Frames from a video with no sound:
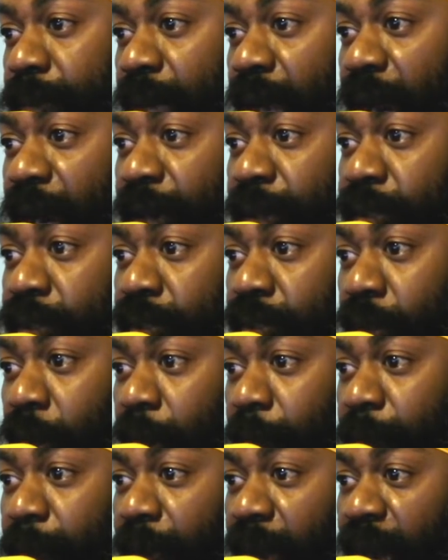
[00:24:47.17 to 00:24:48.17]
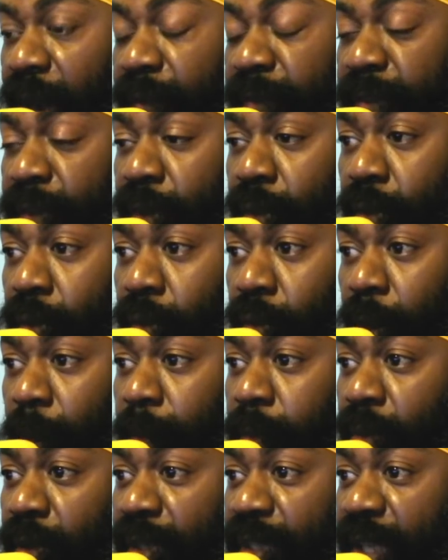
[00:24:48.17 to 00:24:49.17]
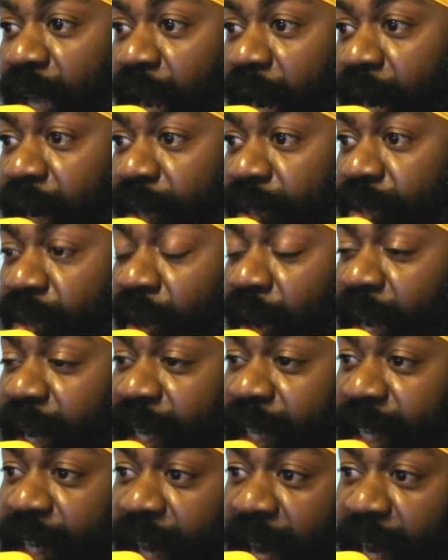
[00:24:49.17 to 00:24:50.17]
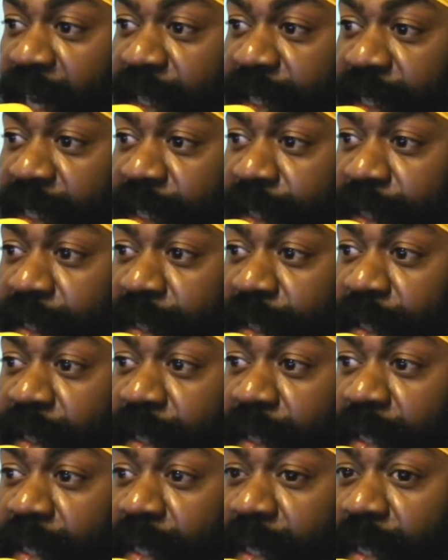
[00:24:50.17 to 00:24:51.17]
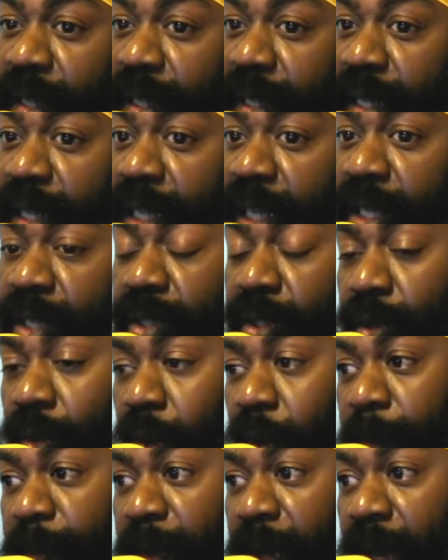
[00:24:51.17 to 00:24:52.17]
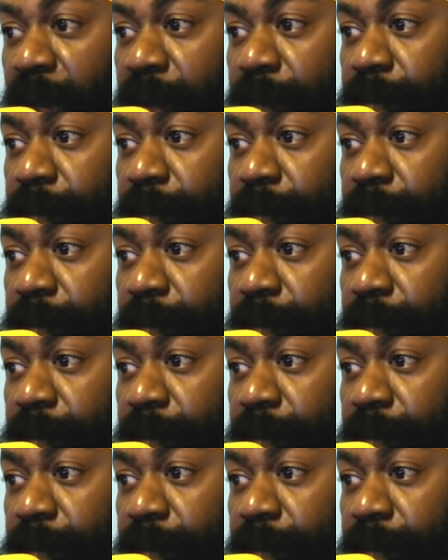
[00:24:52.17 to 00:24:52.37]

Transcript: or some of Europe was also against Ethiopia.